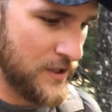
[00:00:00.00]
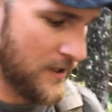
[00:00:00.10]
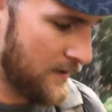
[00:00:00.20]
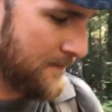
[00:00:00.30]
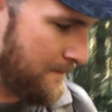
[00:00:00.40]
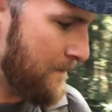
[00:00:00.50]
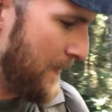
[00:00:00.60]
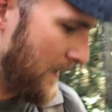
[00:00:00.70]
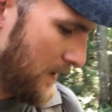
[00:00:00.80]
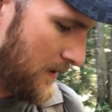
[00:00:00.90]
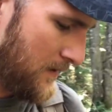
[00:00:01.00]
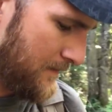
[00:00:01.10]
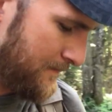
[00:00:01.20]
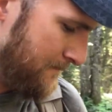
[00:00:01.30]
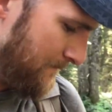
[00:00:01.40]
year,
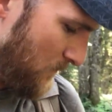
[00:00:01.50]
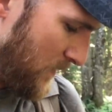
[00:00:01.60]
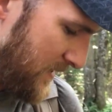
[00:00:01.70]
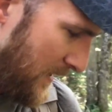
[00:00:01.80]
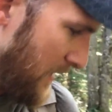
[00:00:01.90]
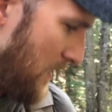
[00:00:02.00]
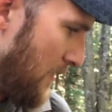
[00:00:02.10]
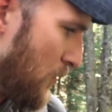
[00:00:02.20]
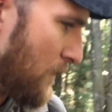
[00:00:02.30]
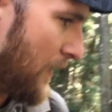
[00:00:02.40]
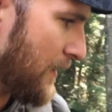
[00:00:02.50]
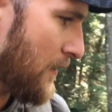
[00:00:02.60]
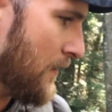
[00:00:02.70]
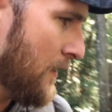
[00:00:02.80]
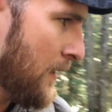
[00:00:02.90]
we decided to come over
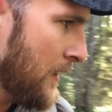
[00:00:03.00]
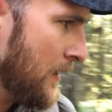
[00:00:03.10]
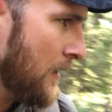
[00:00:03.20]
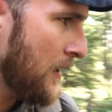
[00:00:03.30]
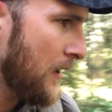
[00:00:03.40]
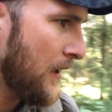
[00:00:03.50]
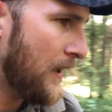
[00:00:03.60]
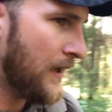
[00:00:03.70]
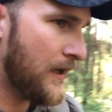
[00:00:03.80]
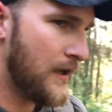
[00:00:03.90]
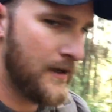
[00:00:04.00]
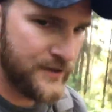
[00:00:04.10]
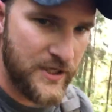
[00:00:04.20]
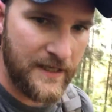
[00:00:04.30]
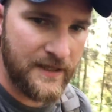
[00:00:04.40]
here and
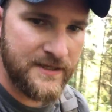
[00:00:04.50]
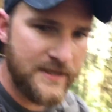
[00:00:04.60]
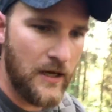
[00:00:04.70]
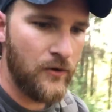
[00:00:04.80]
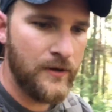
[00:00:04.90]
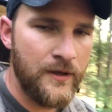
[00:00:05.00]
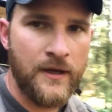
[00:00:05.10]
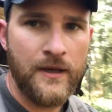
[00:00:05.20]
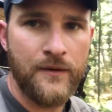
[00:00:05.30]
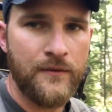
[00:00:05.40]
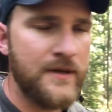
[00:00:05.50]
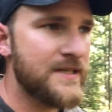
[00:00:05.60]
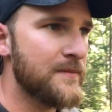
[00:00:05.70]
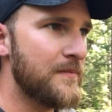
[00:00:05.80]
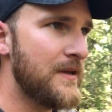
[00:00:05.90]
check this out. And the
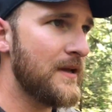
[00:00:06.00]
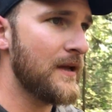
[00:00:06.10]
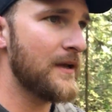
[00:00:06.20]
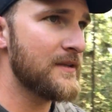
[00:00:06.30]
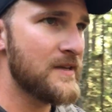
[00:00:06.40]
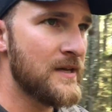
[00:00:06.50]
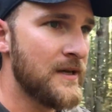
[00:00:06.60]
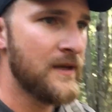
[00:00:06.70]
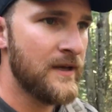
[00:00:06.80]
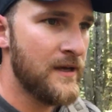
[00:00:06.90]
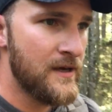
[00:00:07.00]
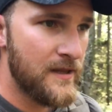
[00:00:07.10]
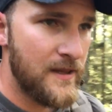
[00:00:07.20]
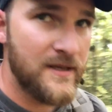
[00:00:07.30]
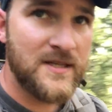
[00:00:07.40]
reason being is
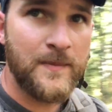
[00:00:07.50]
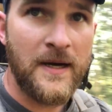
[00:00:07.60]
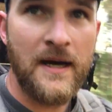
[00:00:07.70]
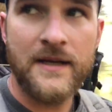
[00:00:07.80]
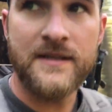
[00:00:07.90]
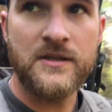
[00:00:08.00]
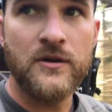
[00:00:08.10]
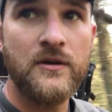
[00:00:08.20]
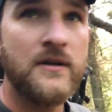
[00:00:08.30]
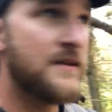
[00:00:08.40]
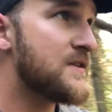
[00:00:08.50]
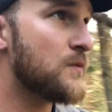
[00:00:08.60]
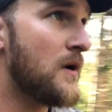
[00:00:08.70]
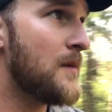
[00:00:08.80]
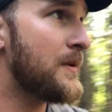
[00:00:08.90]
this spot is good. It's
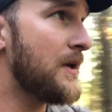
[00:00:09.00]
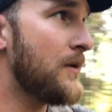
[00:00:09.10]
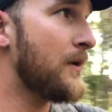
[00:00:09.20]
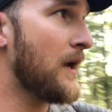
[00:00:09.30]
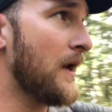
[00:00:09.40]
swampy. We got